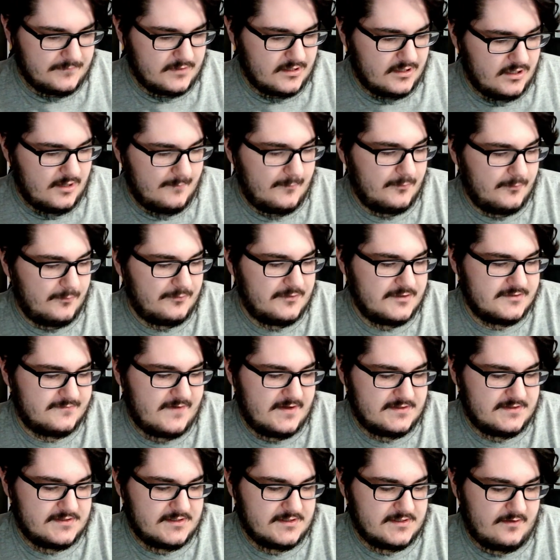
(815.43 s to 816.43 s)
about these
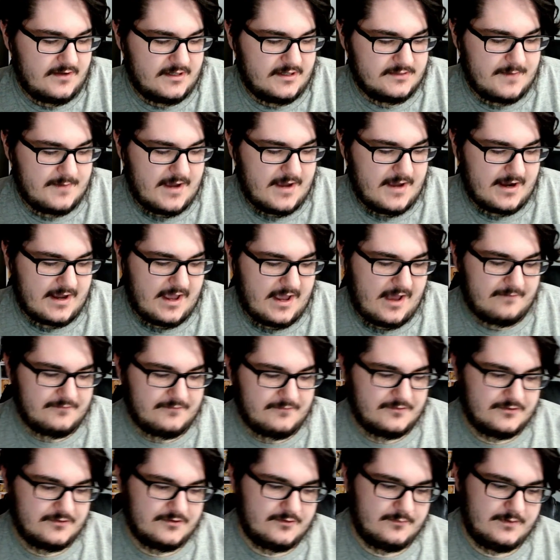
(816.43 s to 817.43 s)
Fates Collides pack
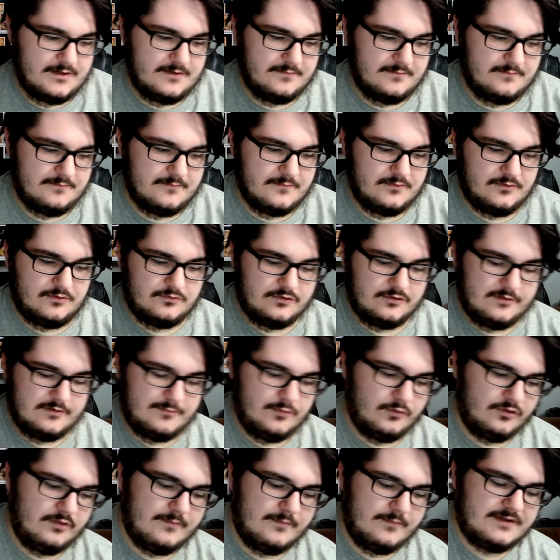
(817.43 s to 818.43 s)
after we literally
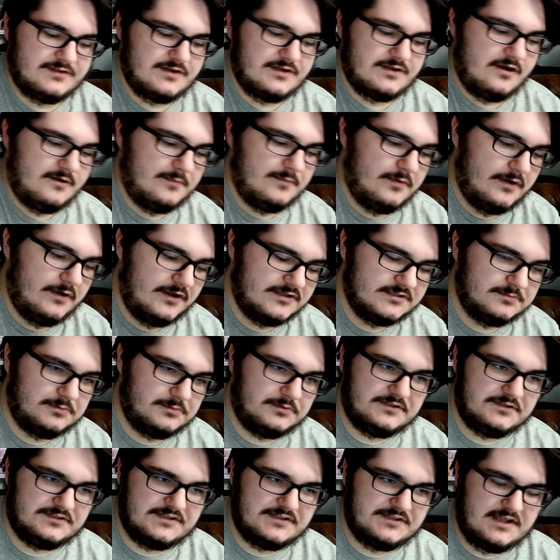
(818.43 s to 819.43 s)
pulled the best card possible in
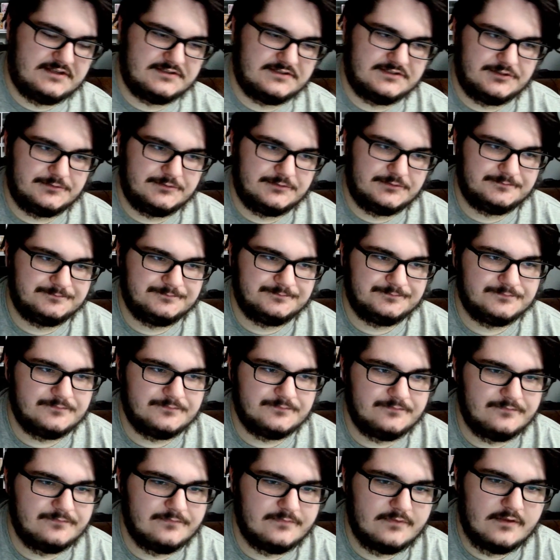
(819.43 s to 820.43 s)
the set, so
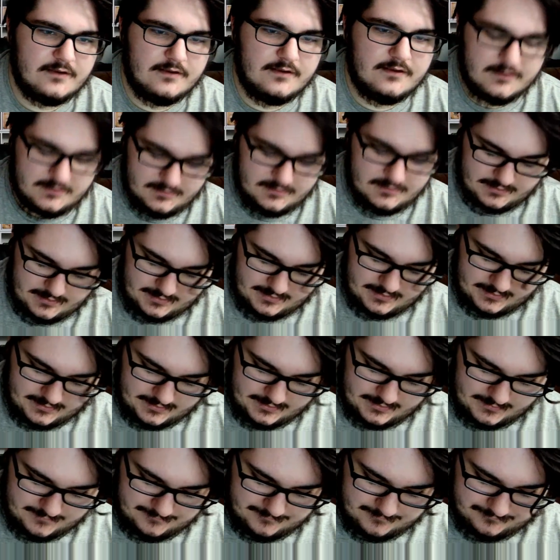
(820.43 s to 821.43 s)

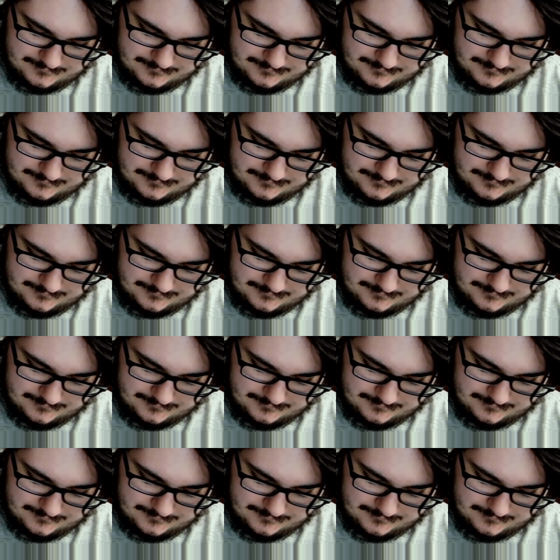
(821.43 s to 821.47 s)
um,